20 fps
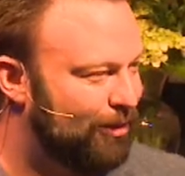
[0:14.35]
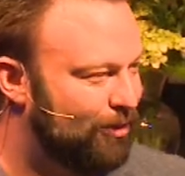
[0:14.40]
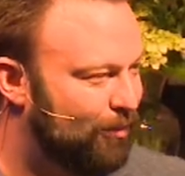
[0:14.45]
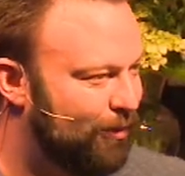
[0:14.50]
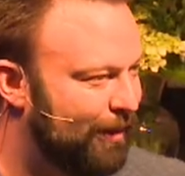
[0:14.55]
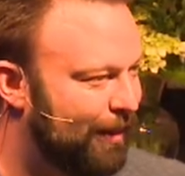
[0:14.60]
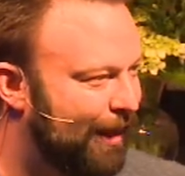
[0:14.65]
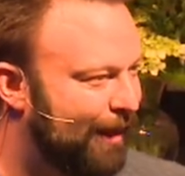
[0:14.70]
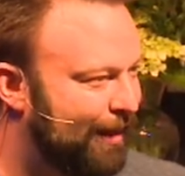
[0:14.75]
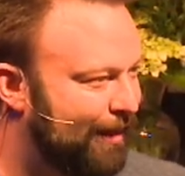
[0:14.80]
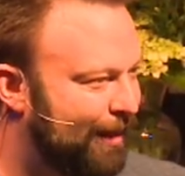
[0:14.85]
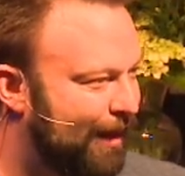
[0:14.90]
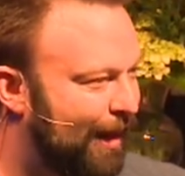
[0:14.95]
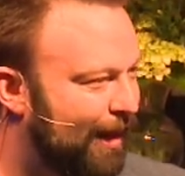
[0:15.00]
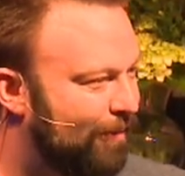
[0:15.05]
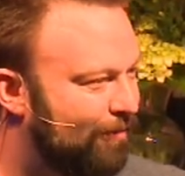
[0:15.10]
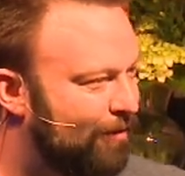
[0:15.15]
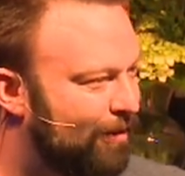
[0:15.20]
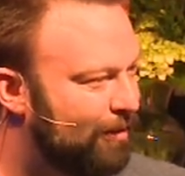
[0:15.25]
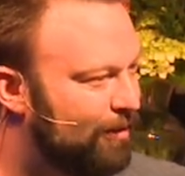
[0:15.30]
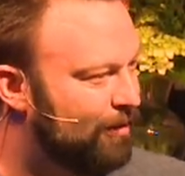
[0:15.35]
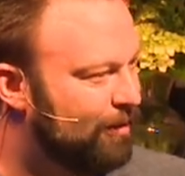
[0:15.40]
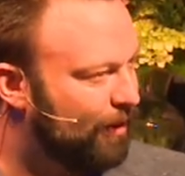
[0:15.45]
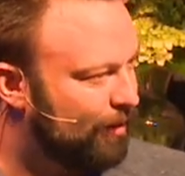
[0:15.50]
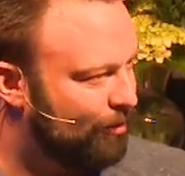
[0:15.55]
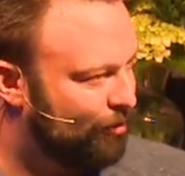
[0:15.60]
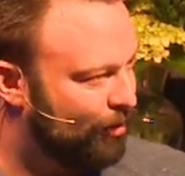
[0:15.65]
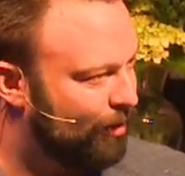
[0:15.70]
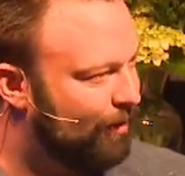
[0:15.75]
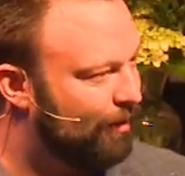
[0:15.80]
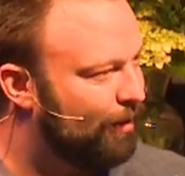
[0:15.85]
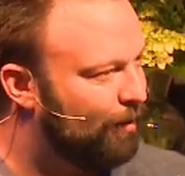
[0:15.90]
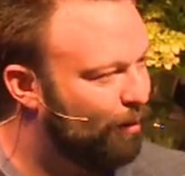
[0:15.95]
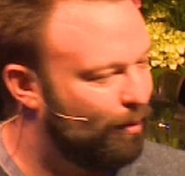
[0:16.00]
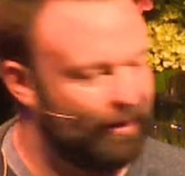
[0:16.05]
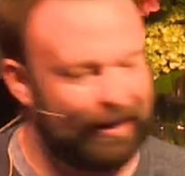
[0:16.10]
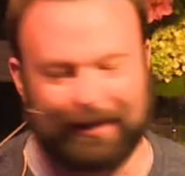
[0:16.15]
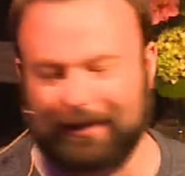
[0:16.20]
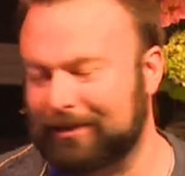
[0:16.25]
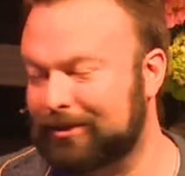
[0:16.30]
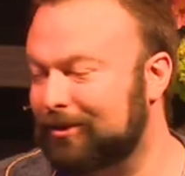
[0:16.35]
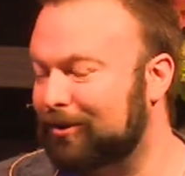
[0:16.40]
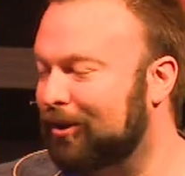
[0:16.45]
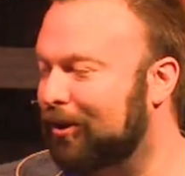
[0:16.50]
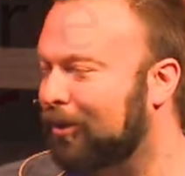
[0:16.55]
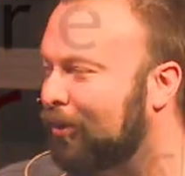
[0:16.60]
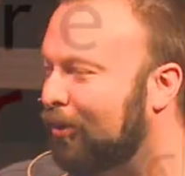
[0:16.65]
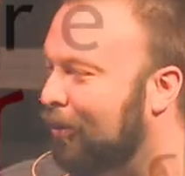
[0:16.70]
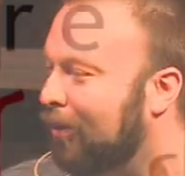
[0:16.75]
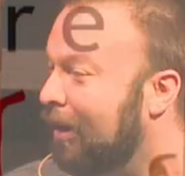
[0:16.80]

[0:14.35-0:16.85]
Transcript: We like to have discussion and things, so